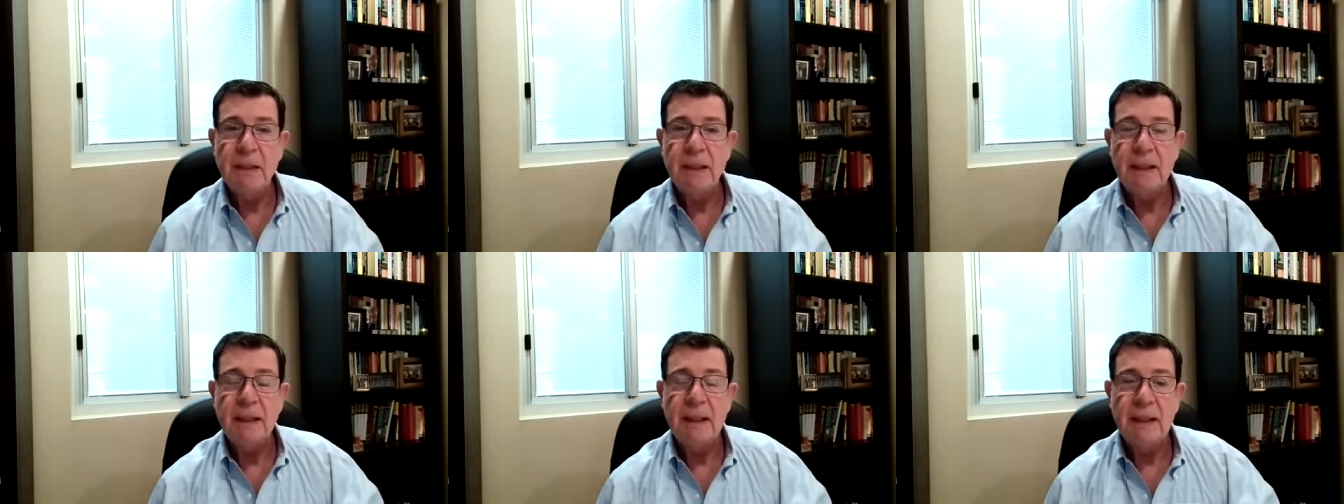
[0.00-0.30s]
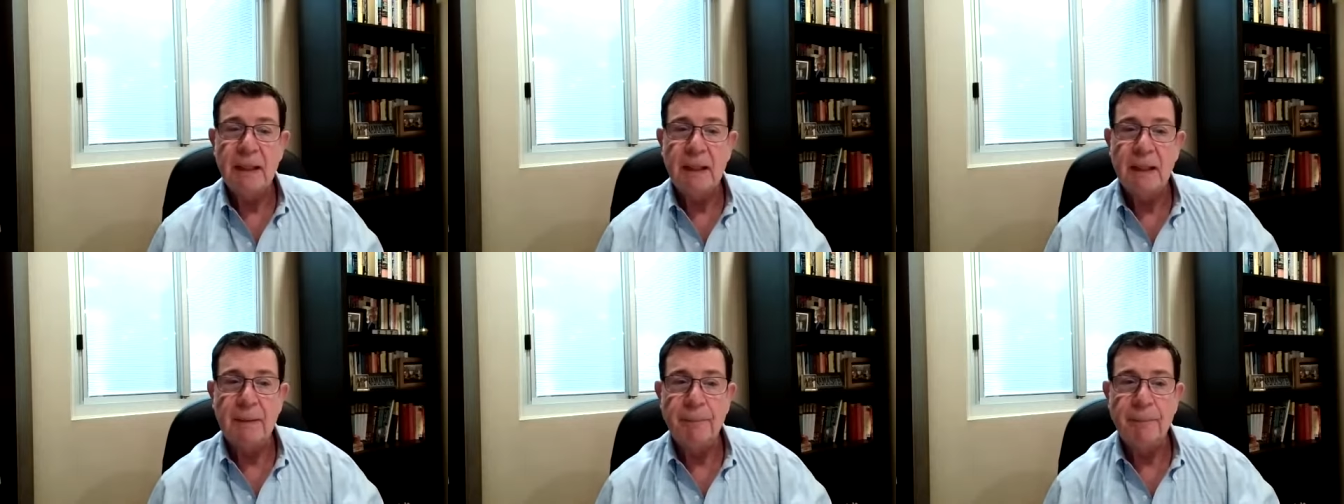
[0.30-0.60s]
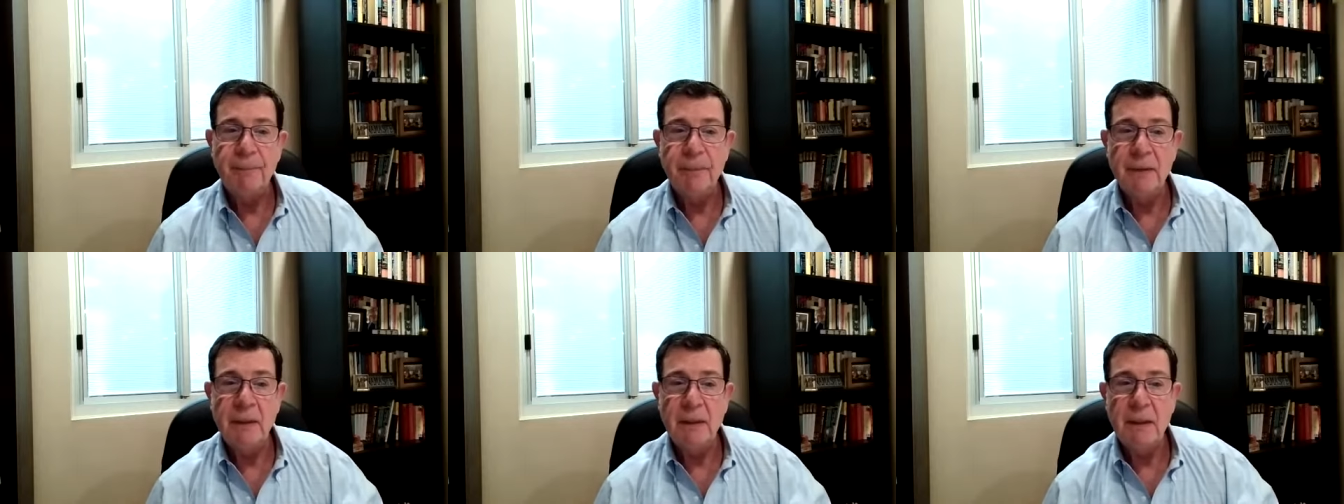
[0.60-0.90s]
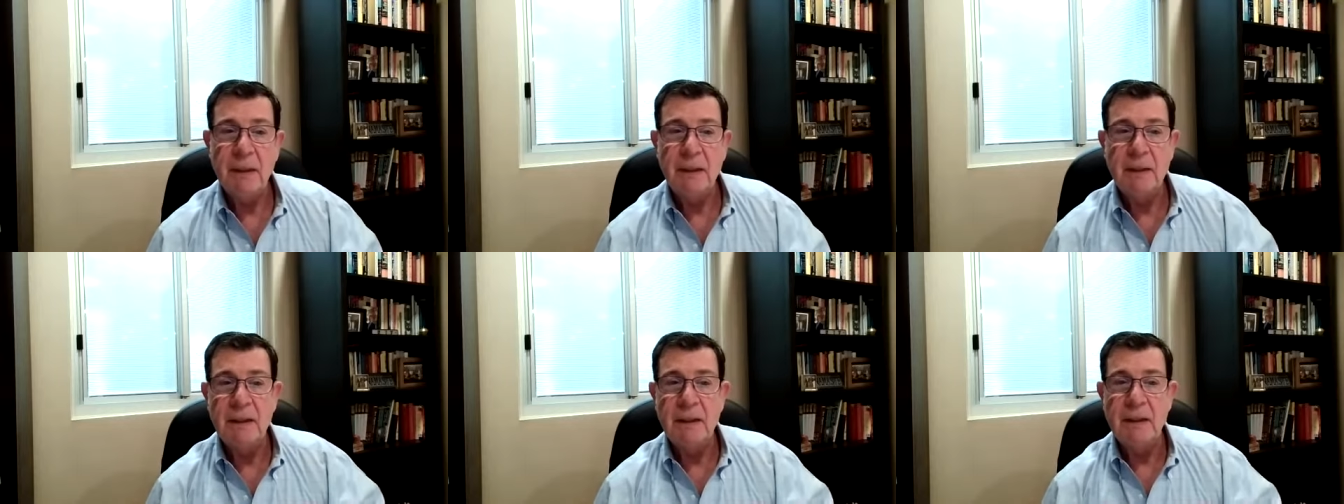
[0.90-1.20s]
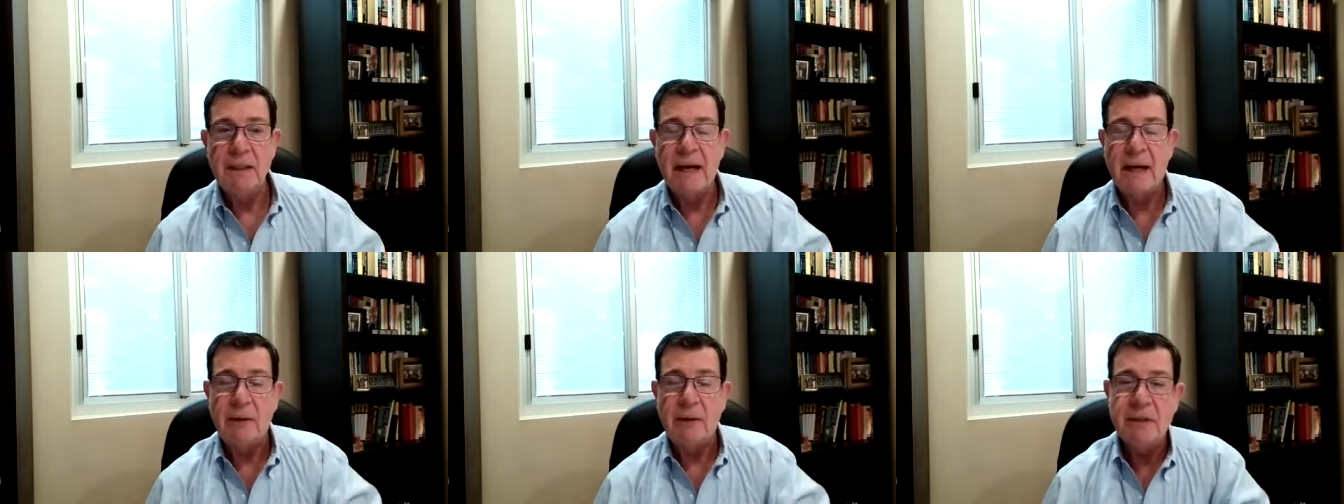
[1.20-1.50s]
Um, the
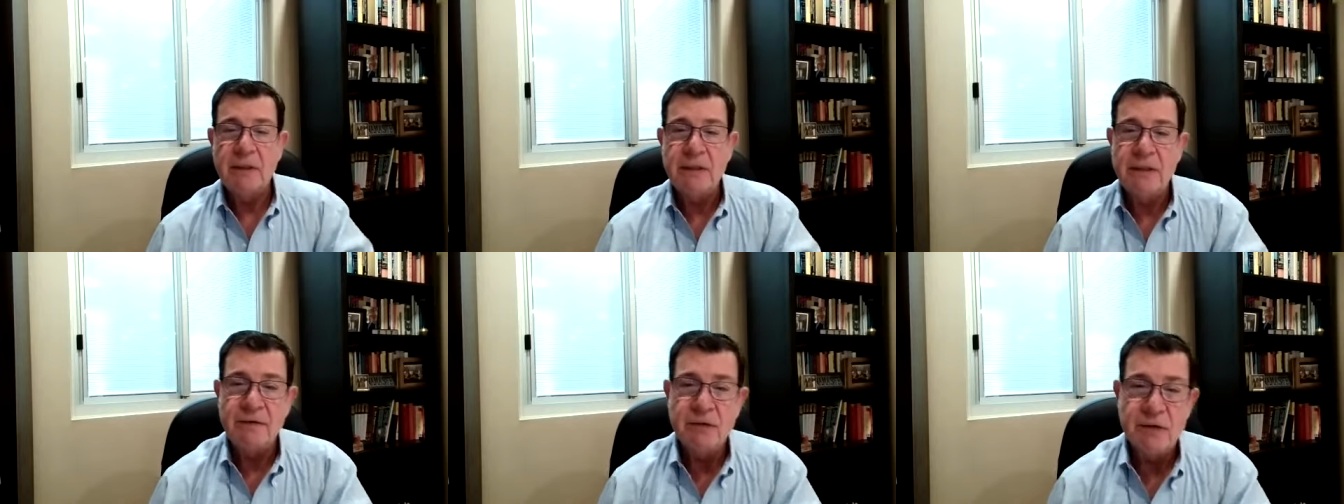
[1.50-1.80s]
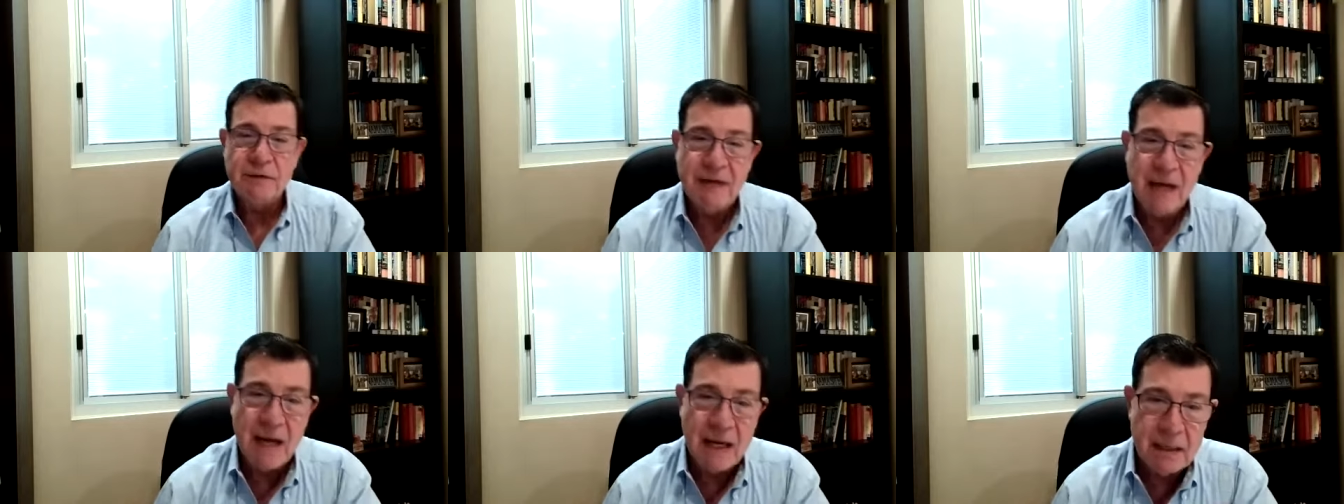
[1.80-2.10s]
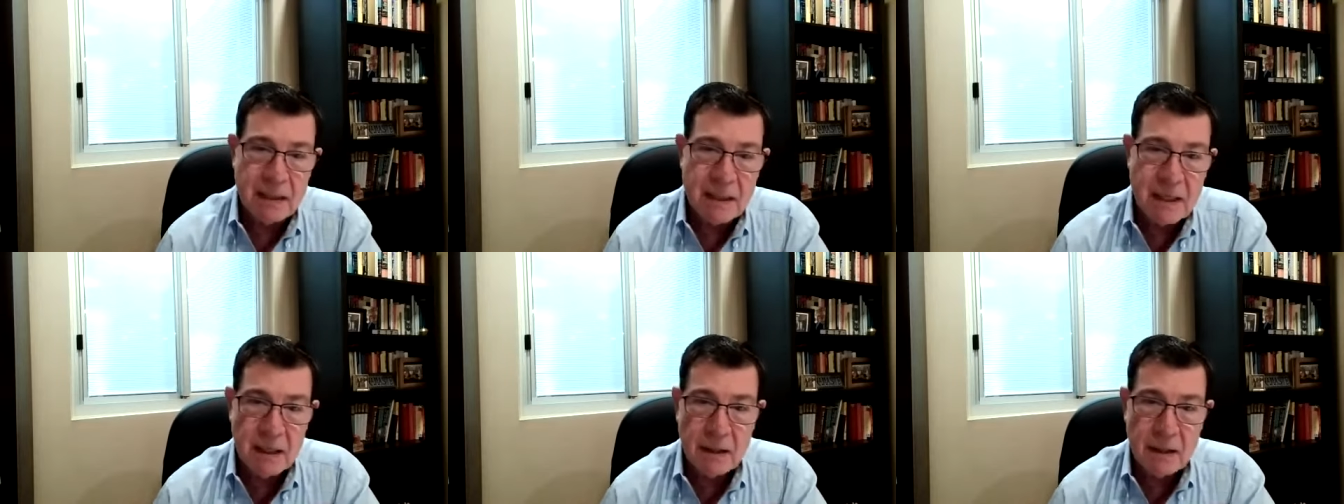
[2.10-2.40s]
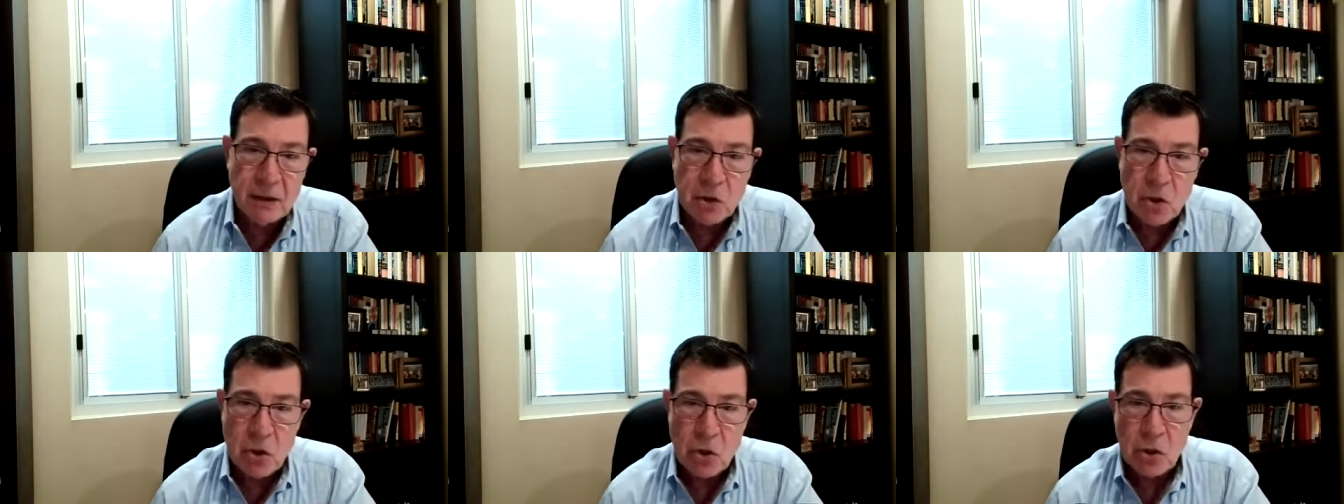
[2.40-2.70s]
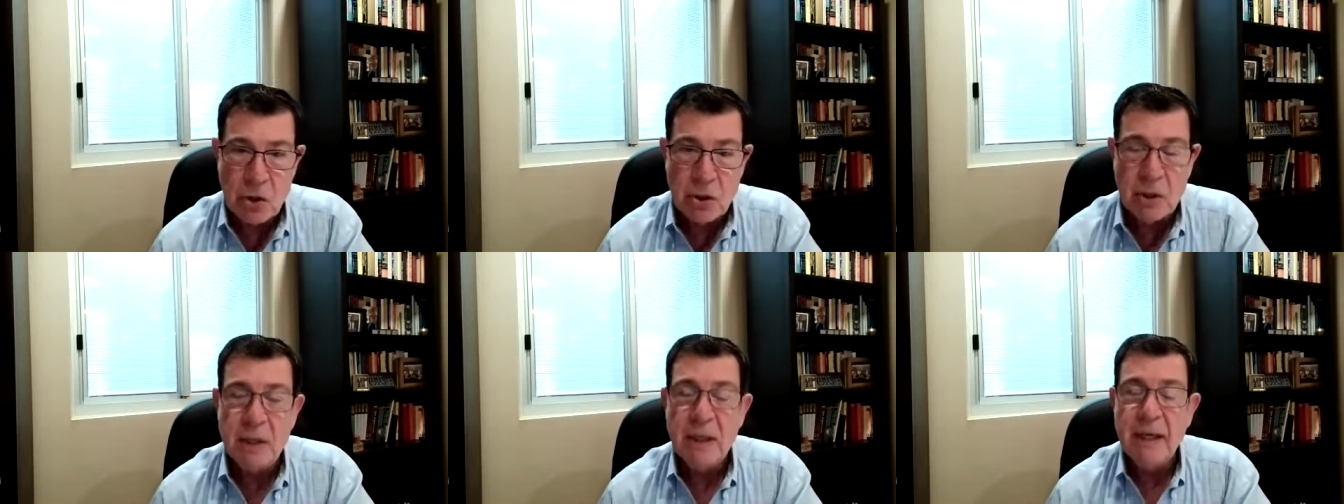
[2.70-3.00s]
narratives of Hanukkah
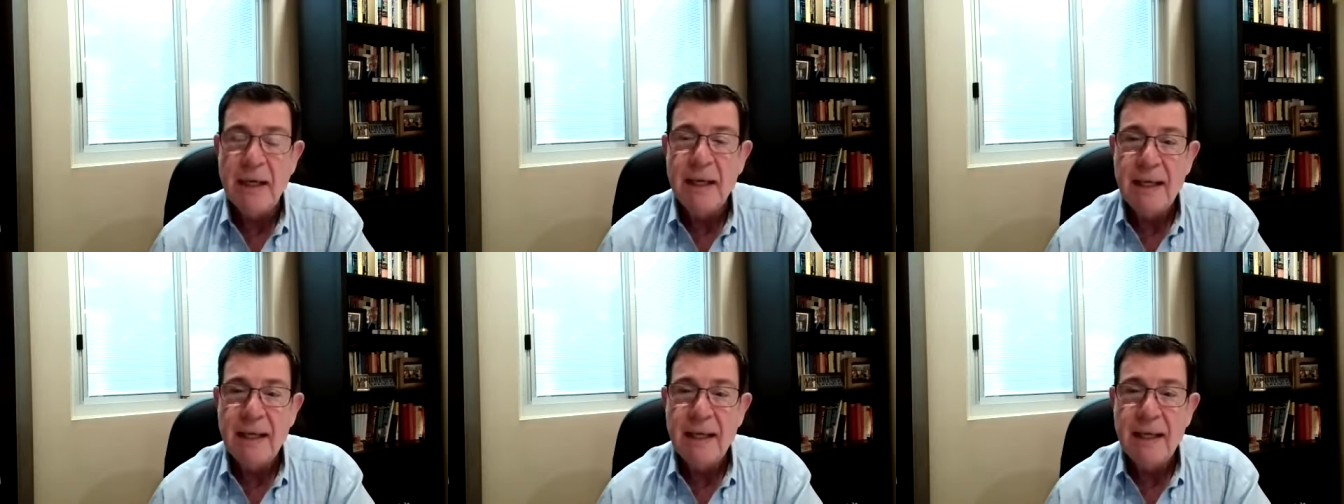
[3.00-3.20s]
occur